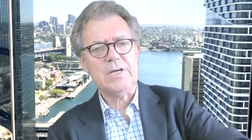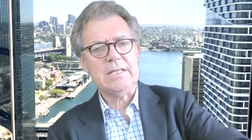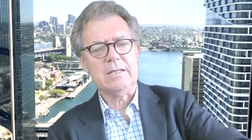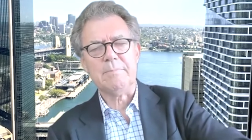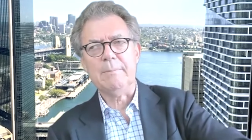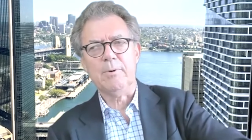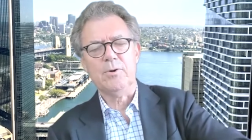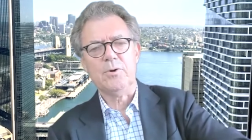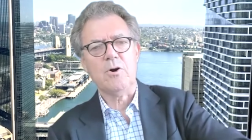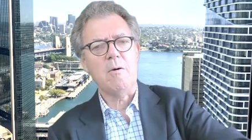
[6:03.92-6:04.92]
treat the people
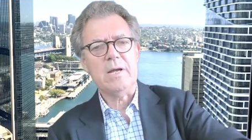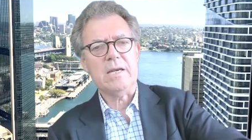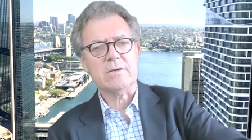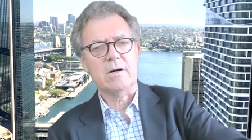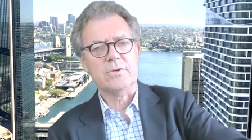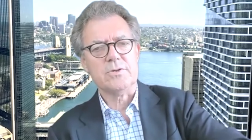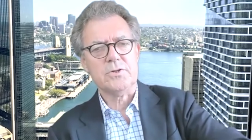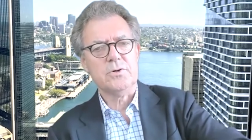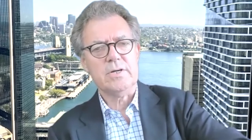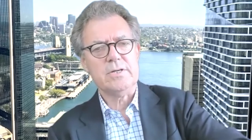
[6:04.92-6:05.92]
who comment on the
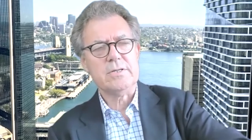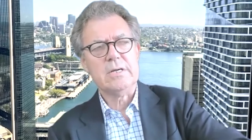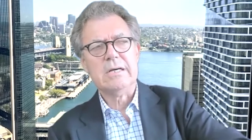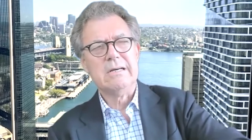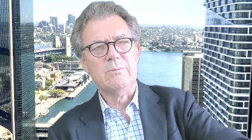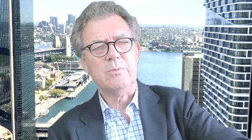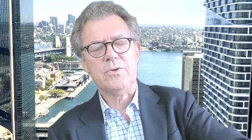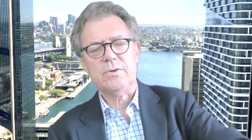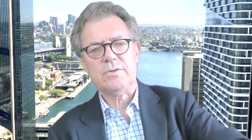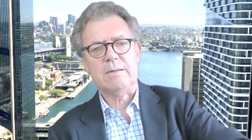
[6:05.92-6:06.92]
stories
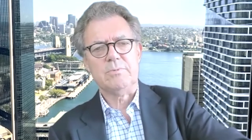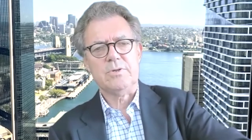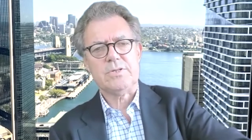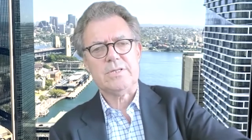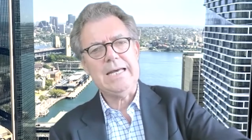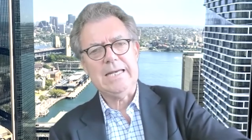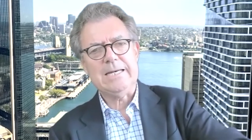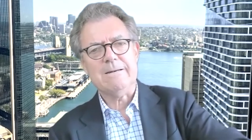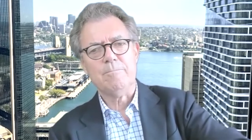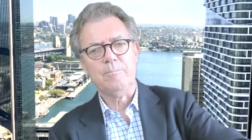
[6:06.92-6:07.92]
with some
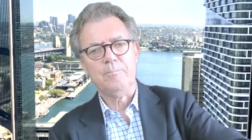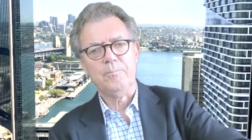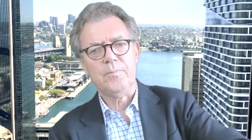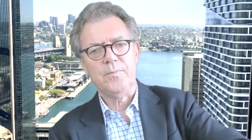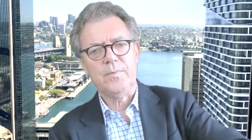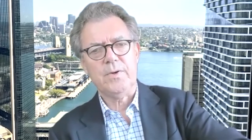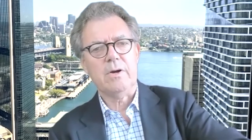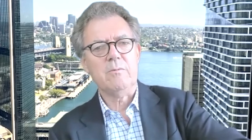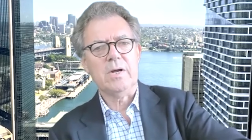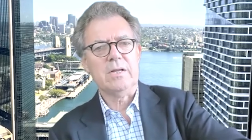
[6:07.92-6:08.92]
disdain. You
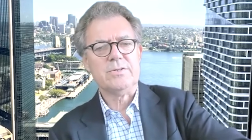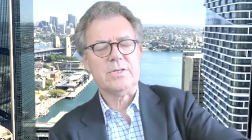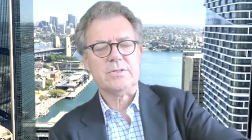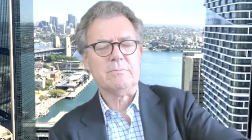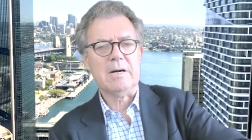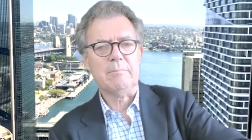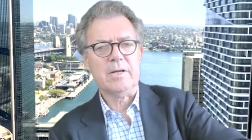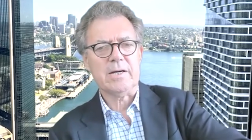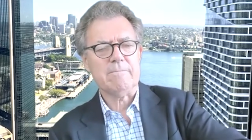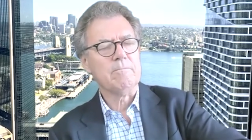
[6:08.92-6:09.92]
know, well, it's just the
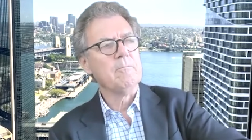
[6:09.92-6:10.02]
public.